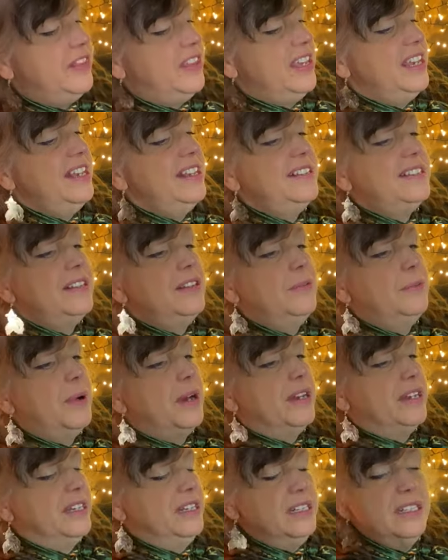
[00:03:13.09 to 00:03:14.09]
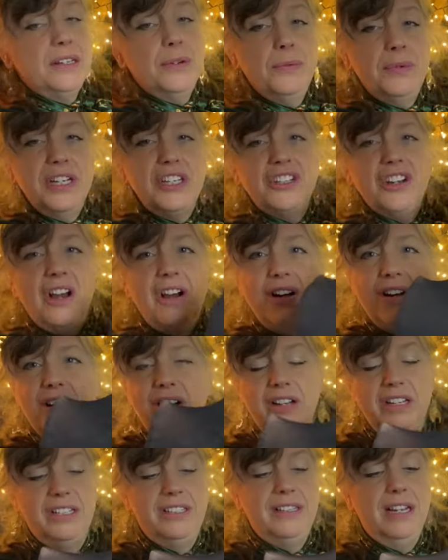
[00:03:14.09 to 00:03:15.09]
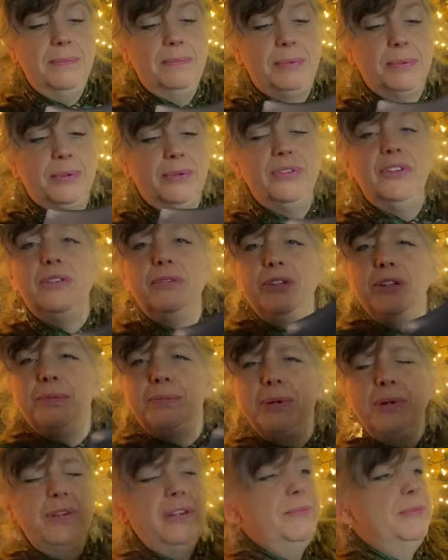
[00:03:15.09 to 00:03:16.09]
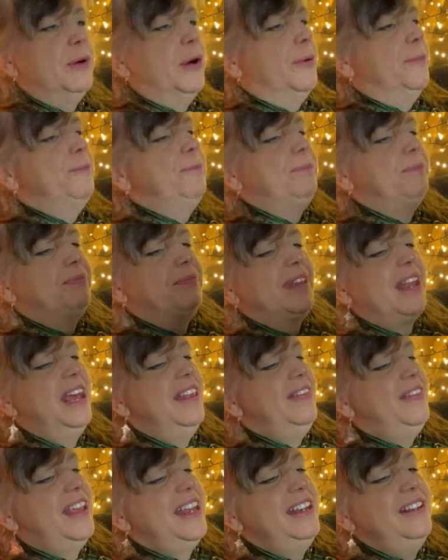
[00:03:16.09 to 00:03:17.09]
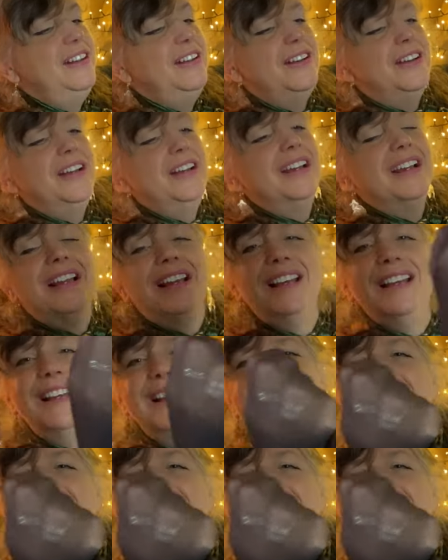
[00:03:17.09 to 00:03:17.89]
these are the ones which are double. So you put them on and they look